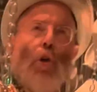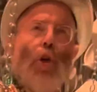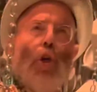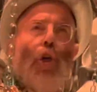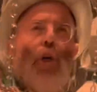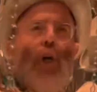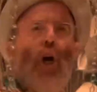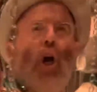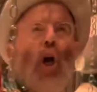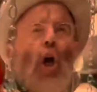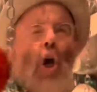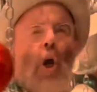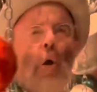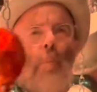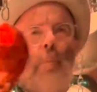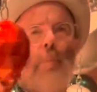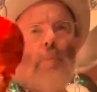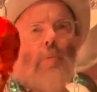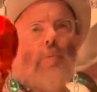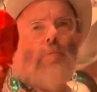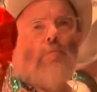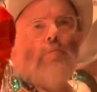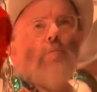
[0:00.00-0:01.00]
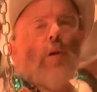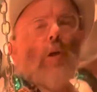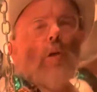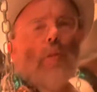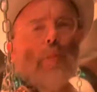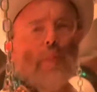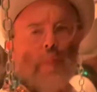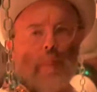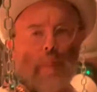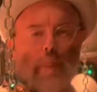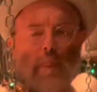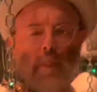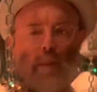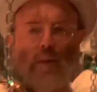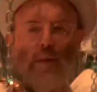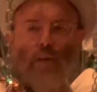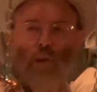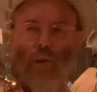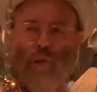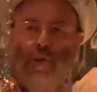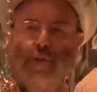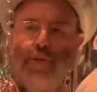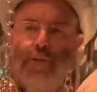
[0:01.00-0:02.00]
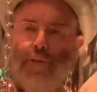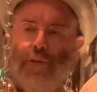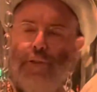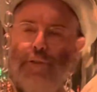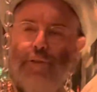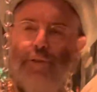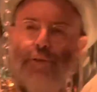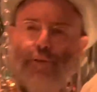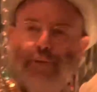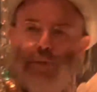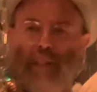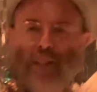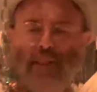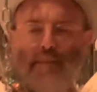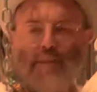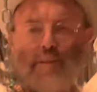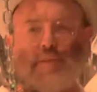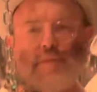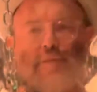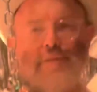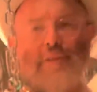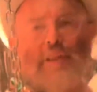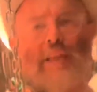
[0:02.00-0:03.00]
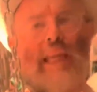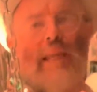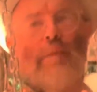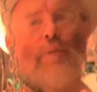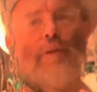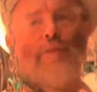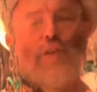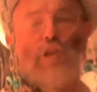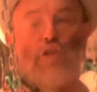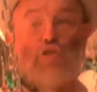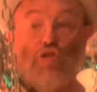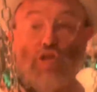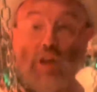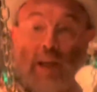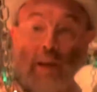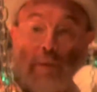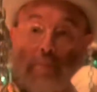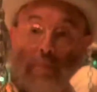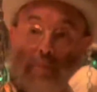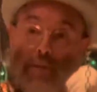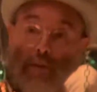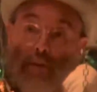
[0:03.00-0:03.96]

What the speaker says: Because that's the name of Hashem